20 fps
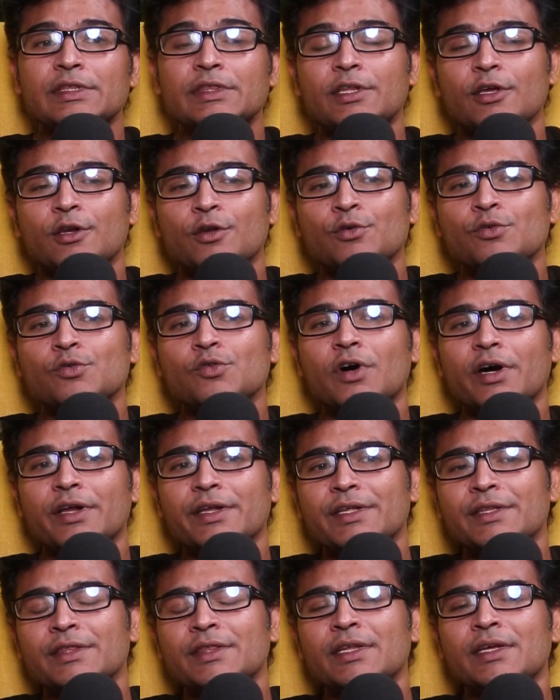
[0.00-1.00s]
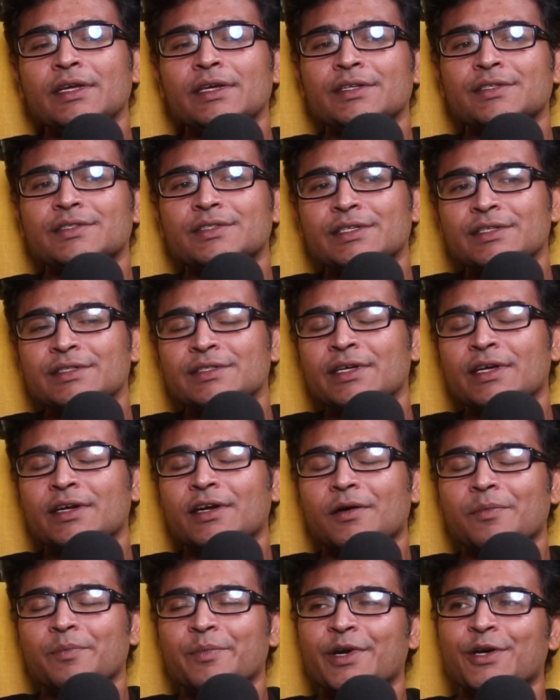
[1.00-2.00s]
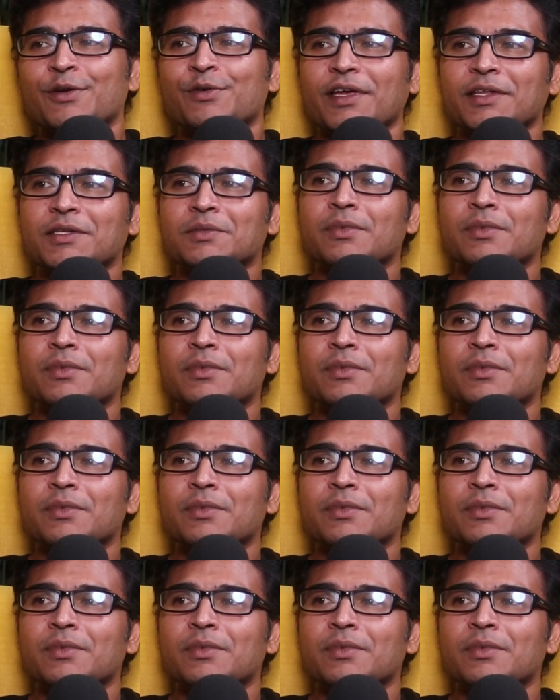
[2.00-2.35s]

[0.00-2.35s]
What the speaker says: in Telugu or Hindi is easier compared to